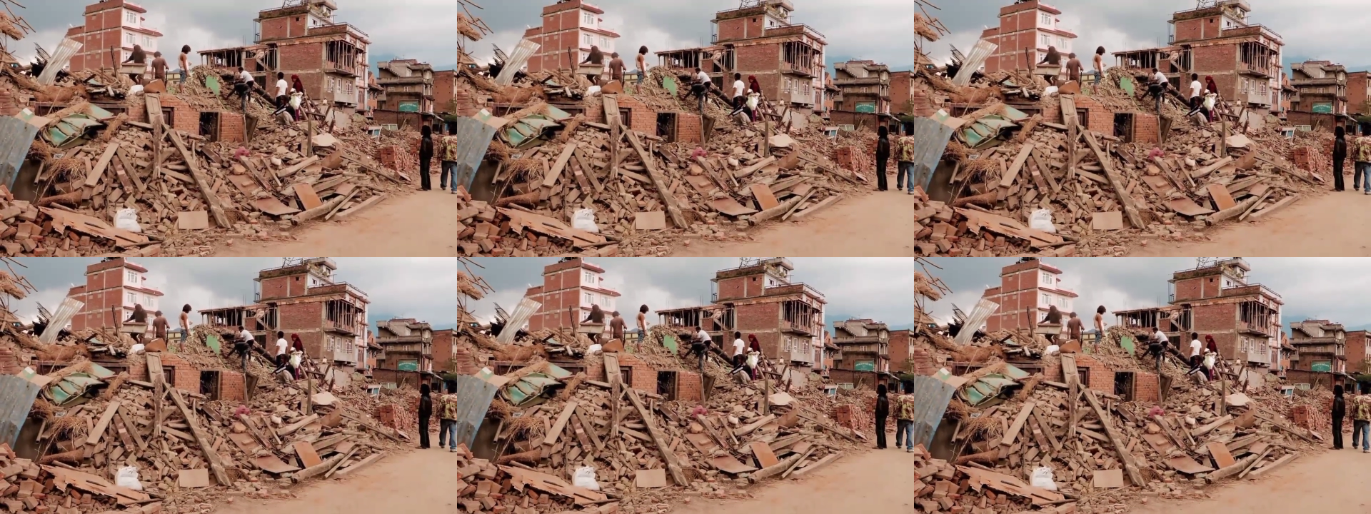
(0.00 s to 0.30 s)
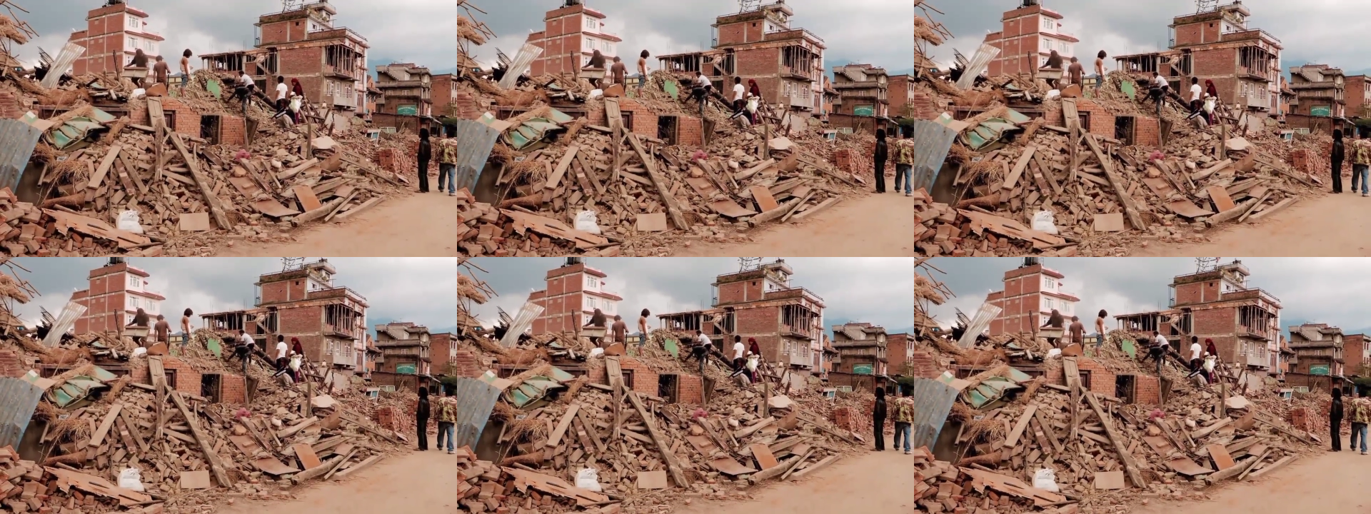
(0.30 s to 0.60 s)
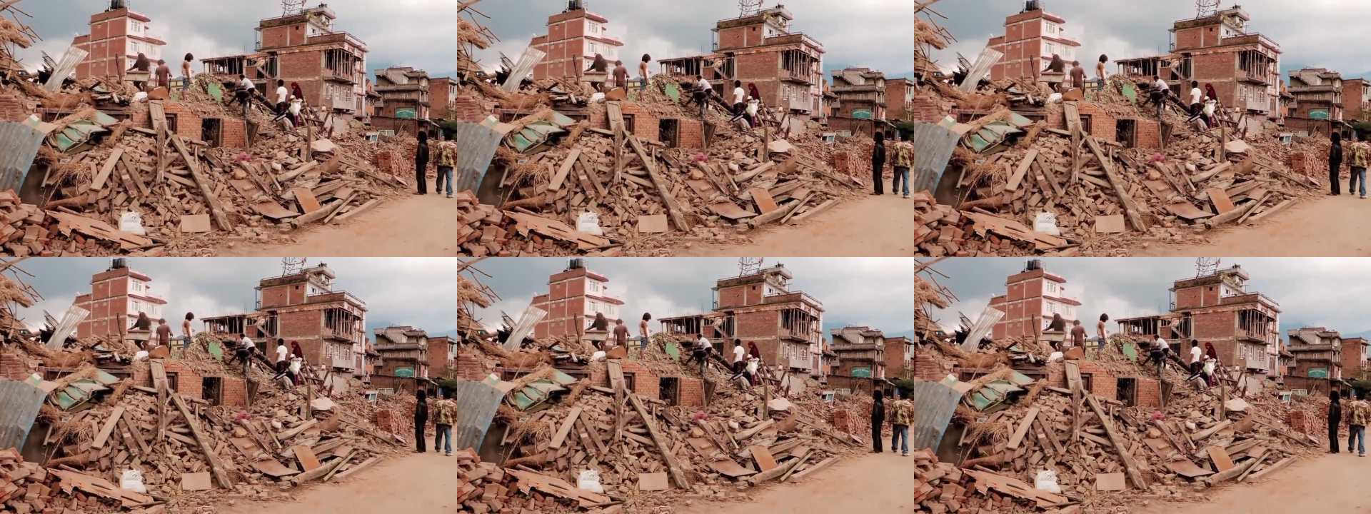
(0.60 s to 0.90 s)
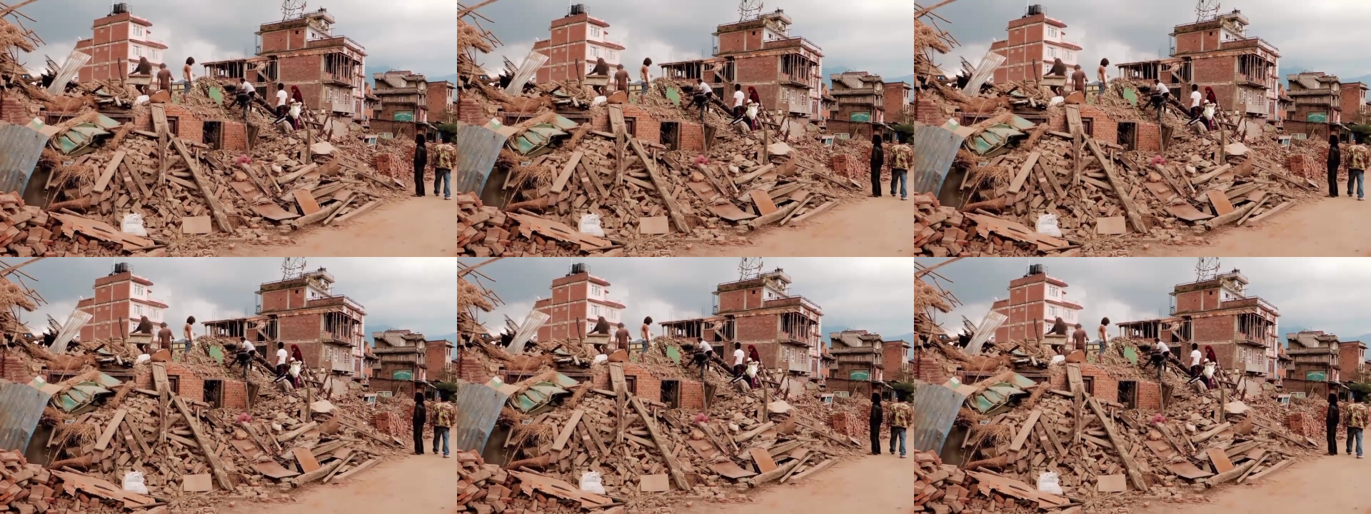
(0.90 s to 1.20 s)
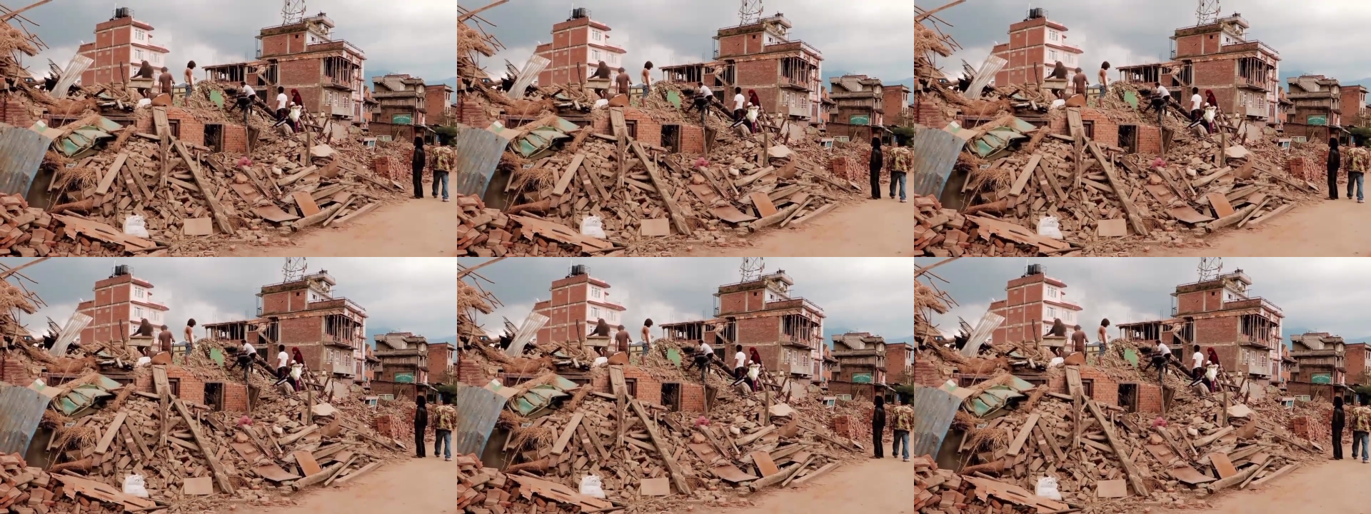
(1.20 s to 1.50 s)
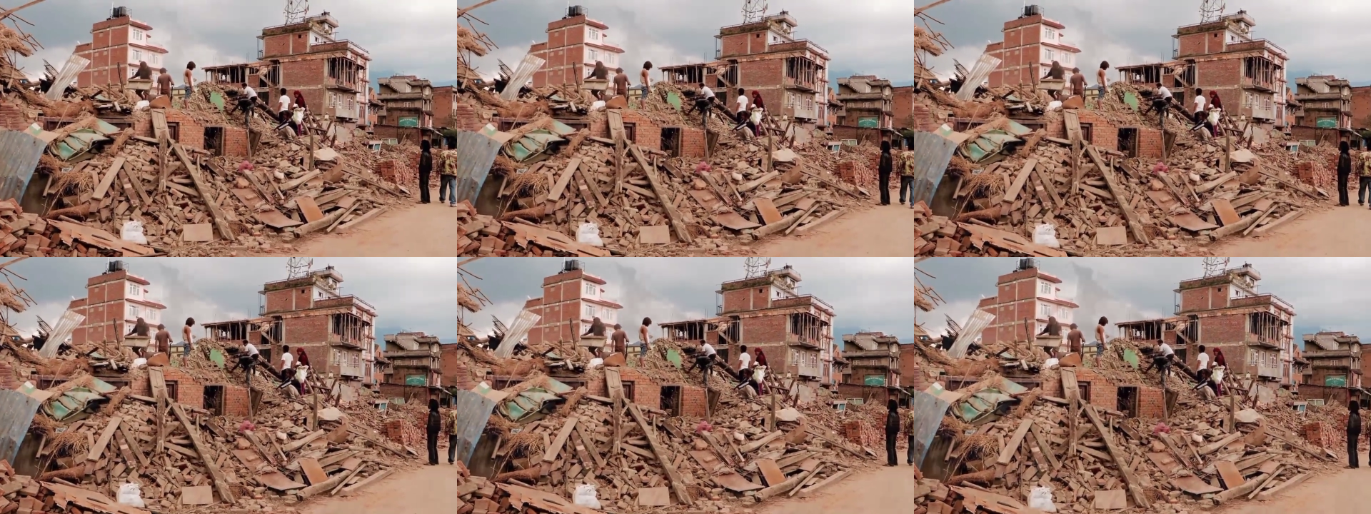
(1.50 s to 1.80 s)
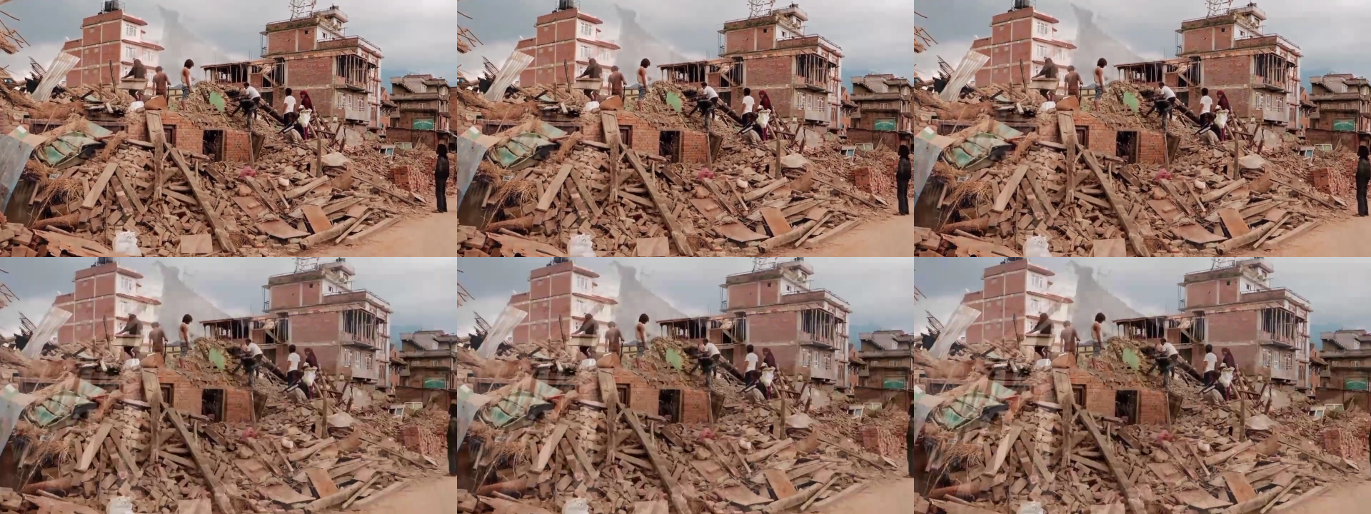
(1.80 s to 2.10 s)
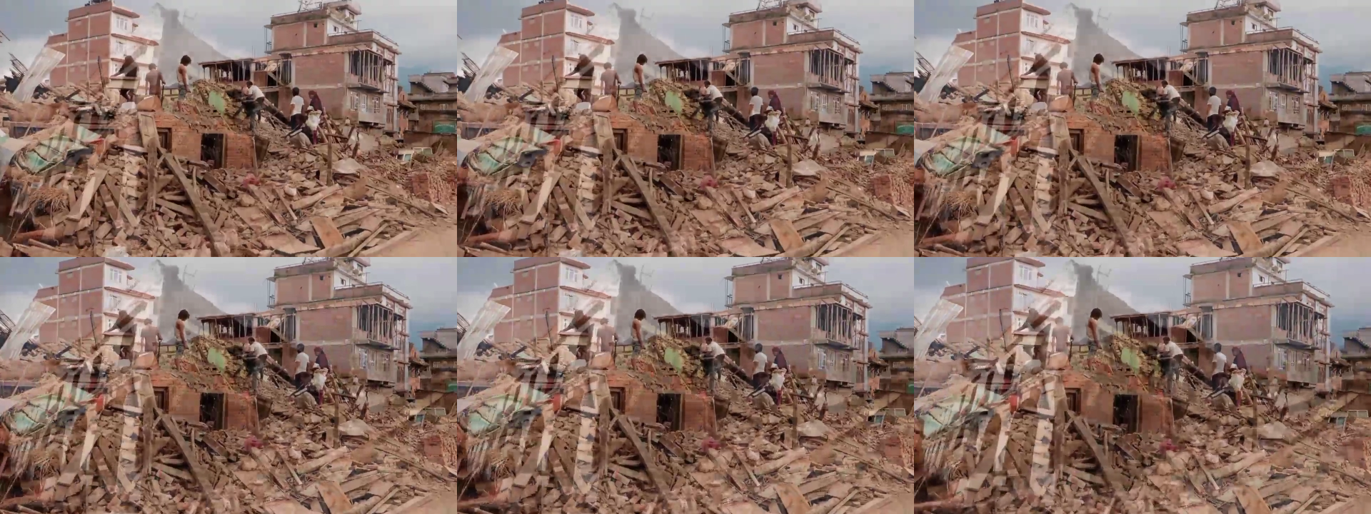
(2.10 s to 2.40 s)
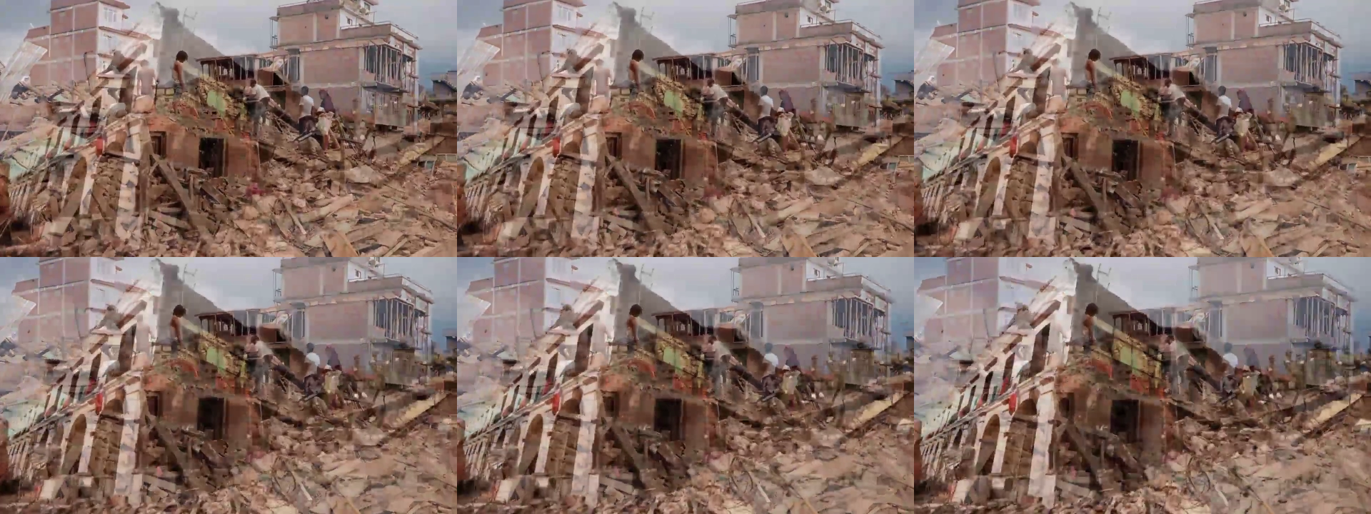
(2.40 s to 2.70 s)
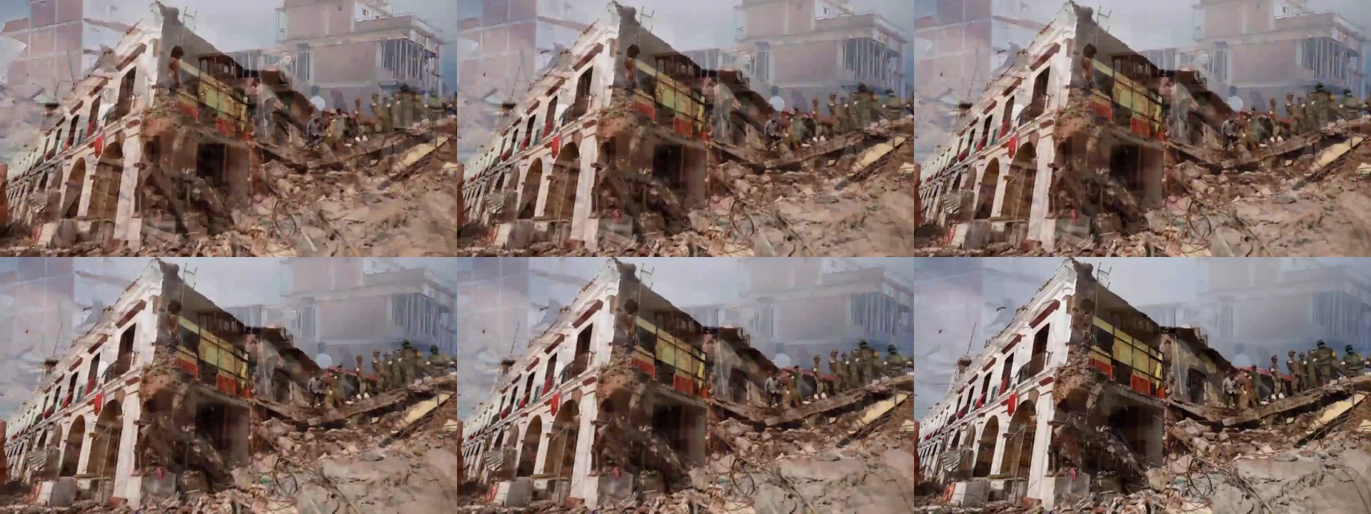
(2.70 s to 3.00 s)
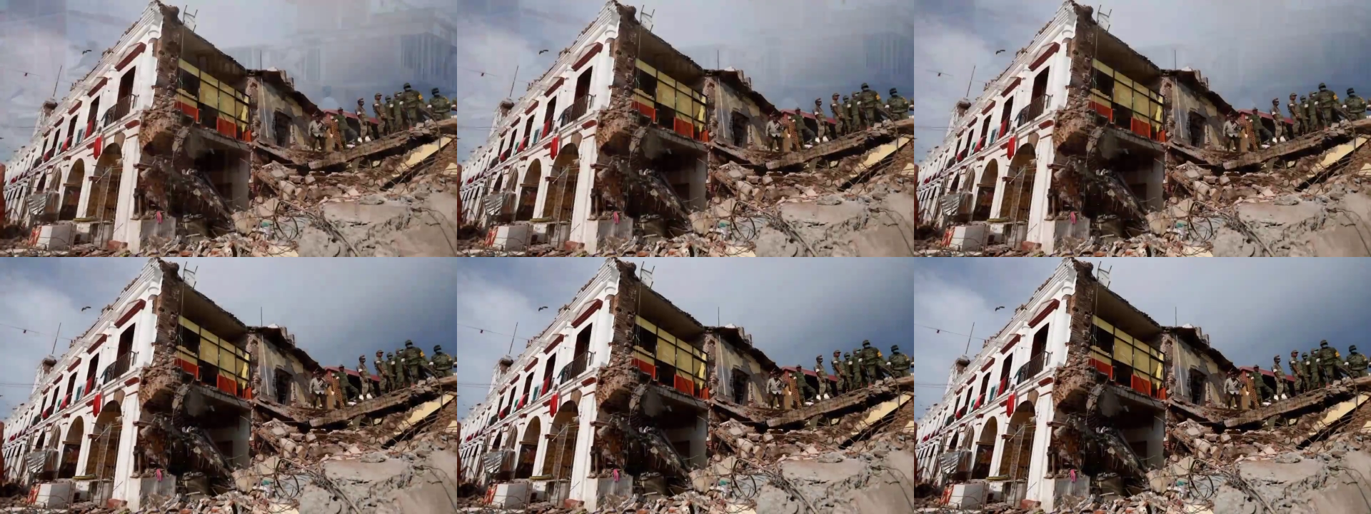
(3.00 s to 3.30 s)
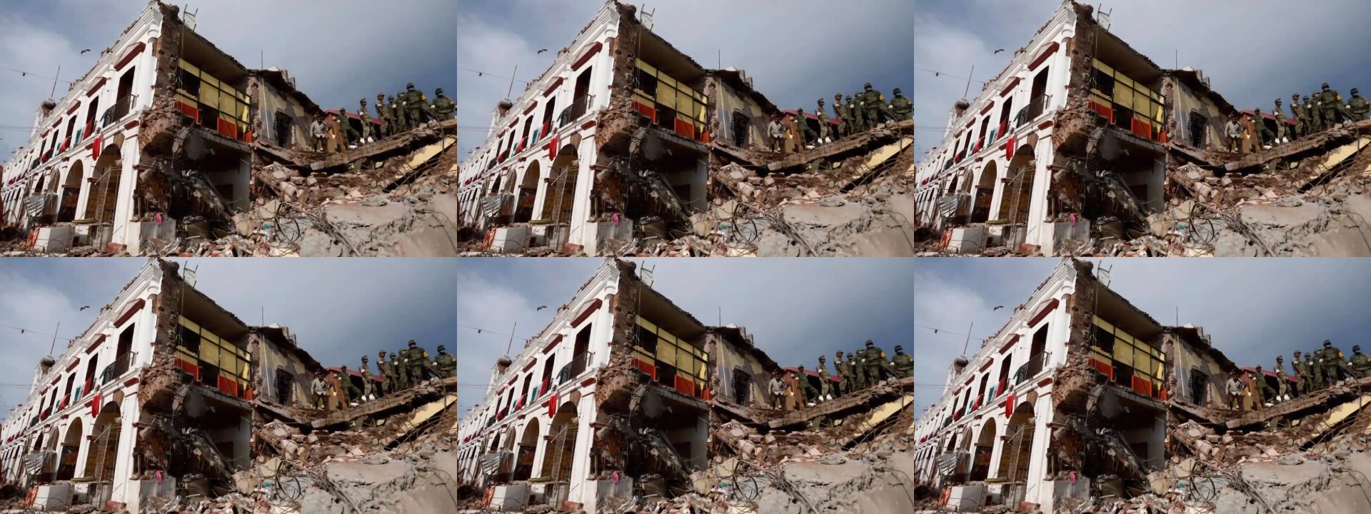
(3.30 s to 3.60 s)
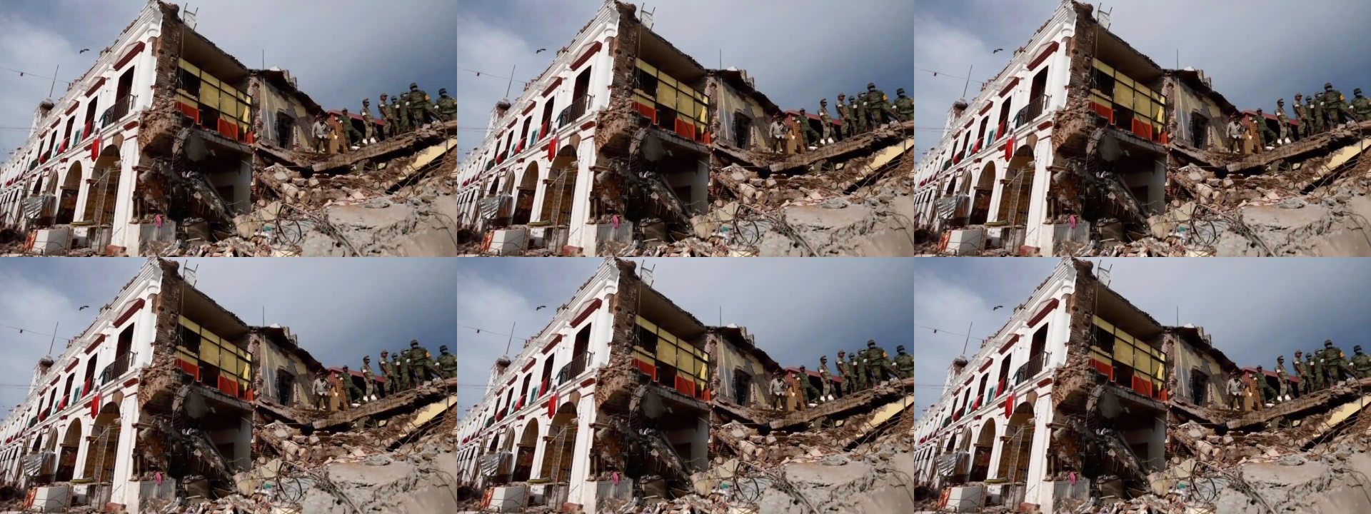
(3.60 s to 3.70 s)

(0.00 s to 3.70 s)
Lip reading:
No face is visible, so there are no lips to read.